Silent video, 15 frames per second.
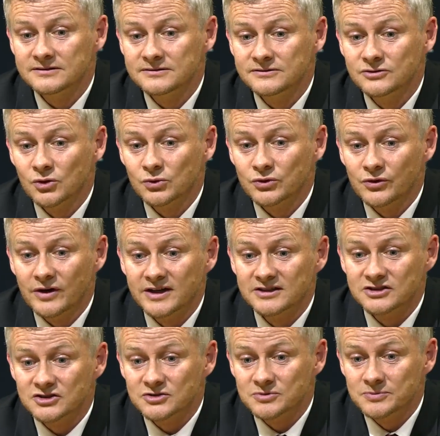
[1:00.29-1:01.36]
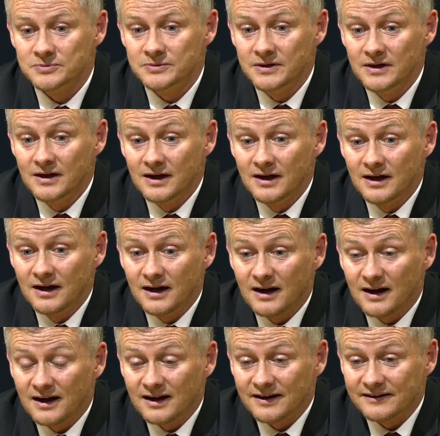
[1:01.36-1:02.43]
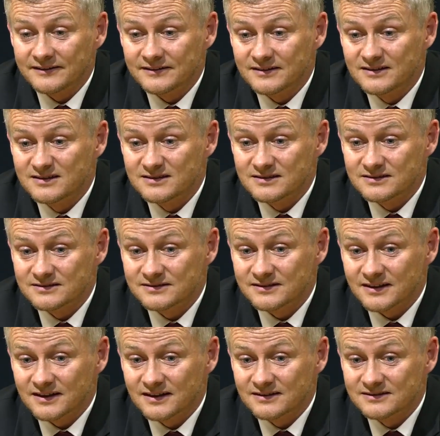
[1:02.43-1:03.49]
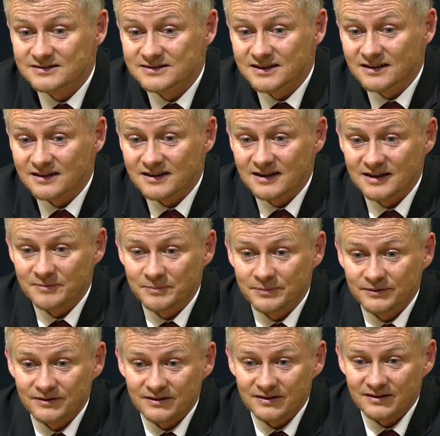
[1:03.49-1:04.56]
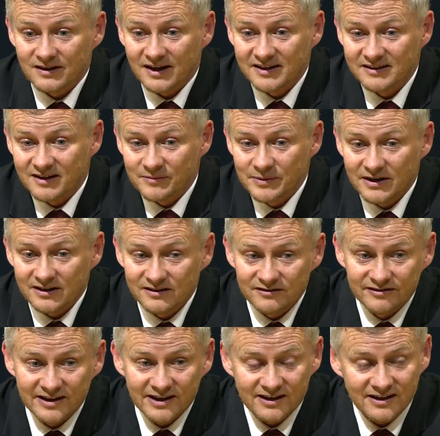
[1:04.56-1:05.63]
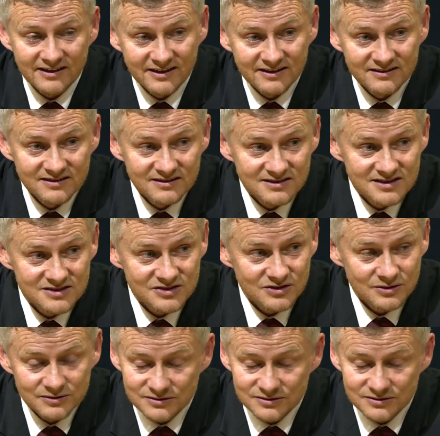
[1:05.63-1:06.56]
no to racism, and they still keep hiding behind fake identities.